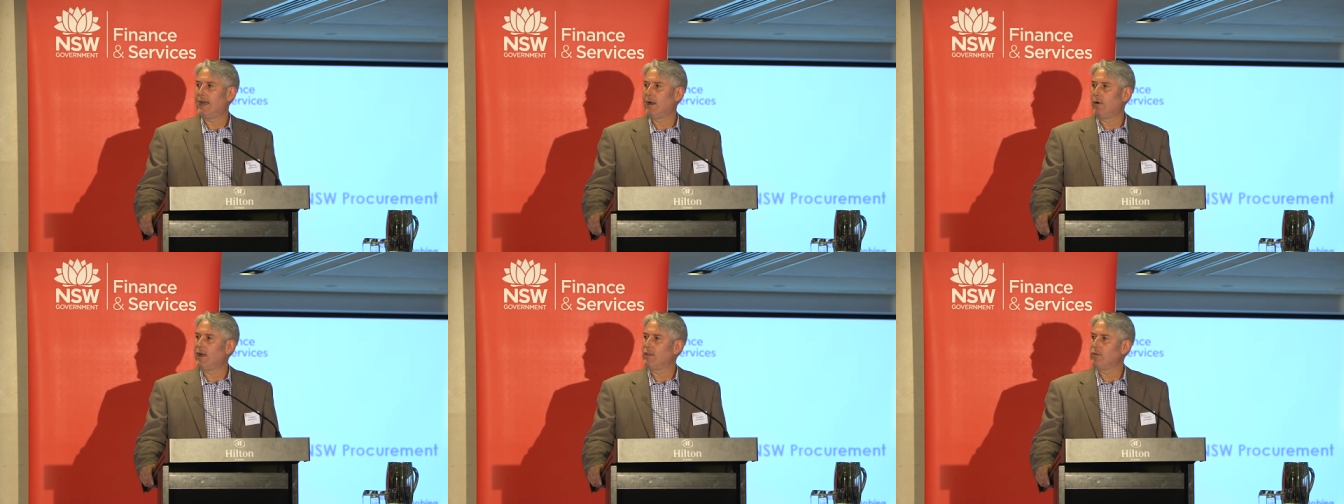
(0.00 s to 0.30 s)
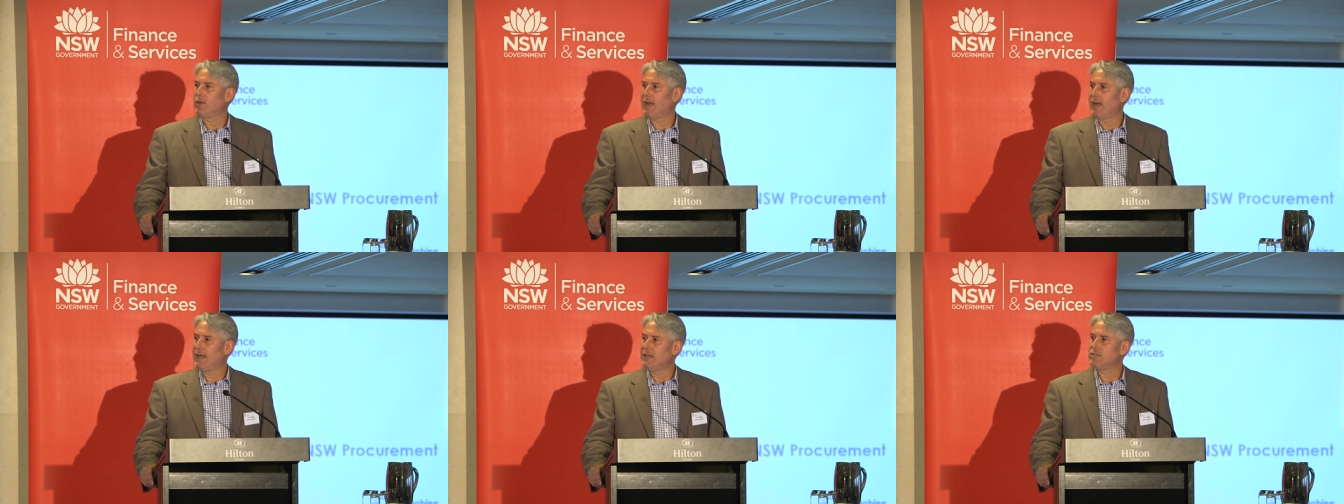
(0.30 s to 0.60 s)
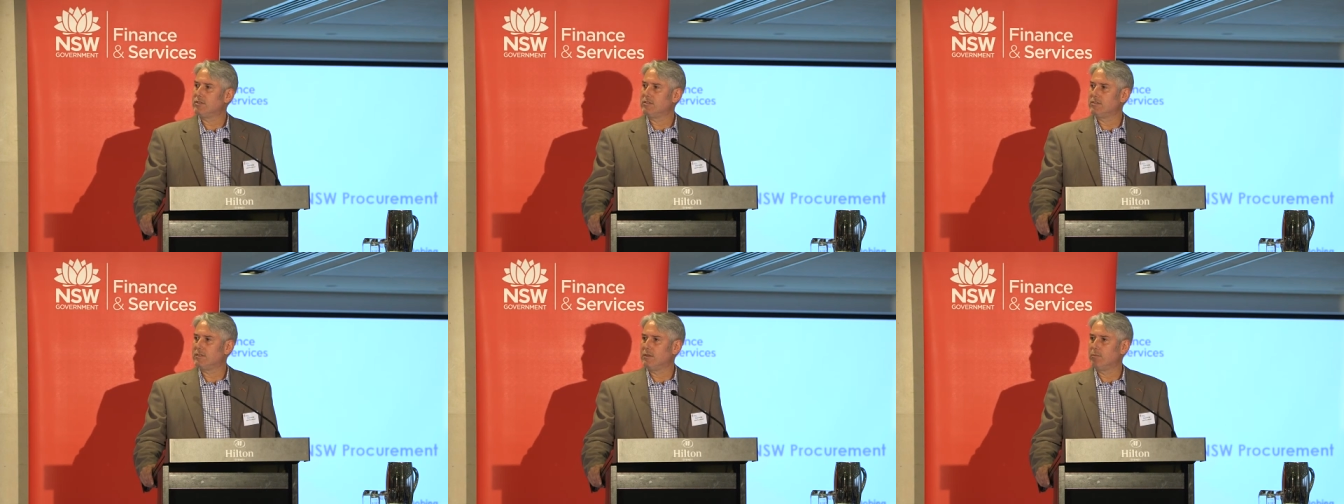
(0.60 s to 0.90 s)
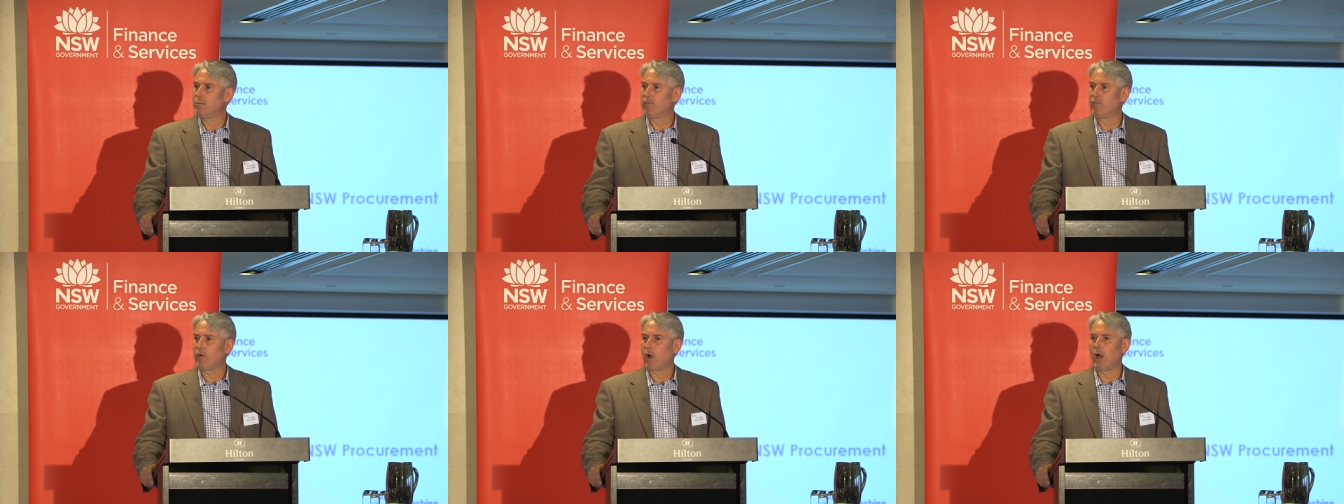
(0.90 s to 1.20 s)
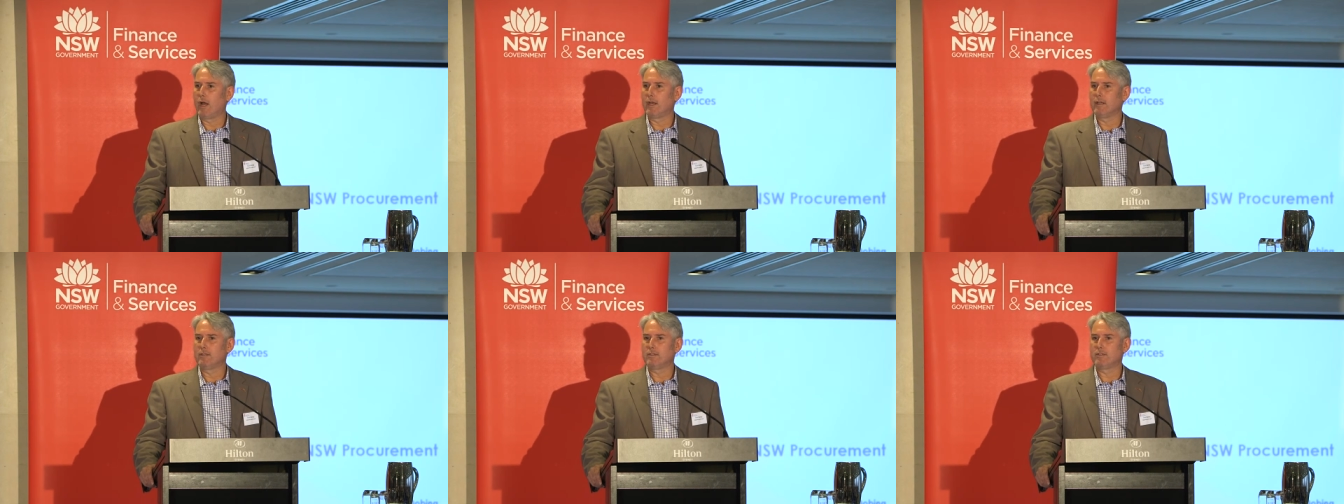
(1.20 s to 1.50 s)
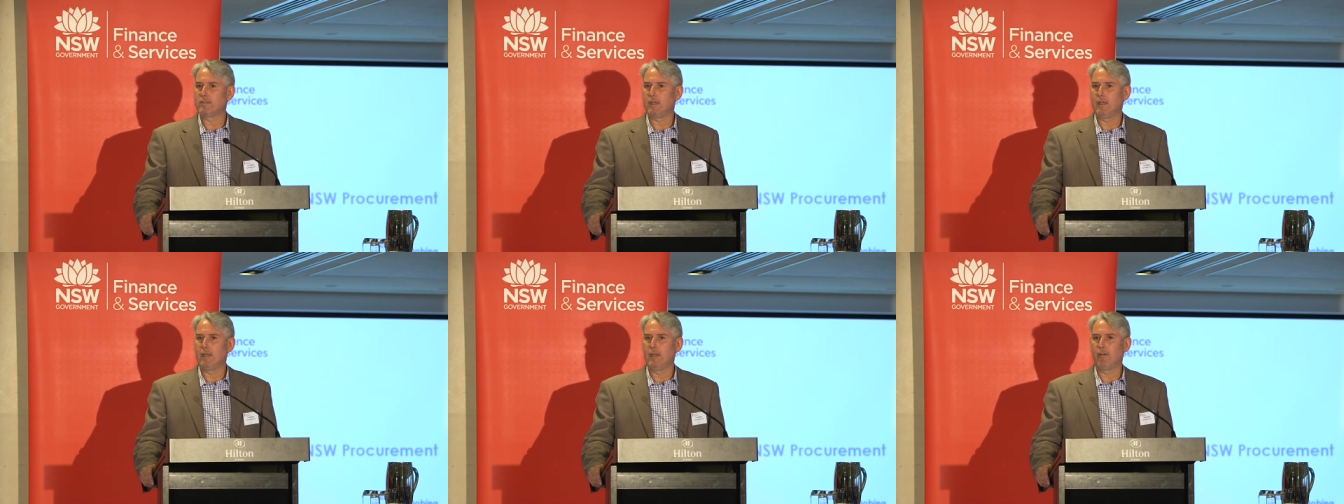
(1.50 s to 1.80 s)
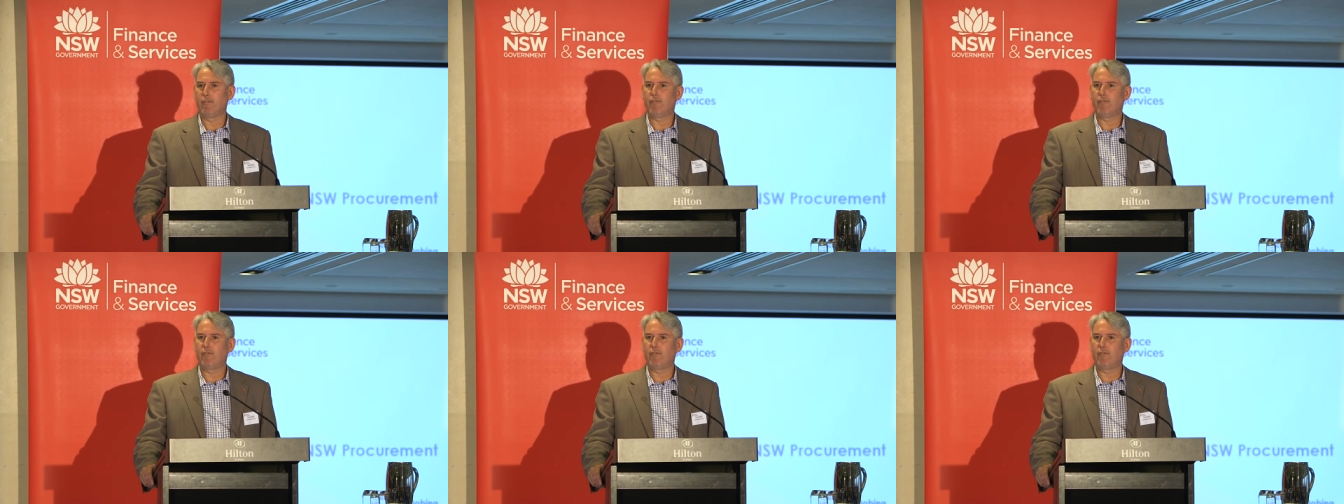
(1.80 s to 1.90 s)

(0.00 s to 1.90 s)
our other agency providers in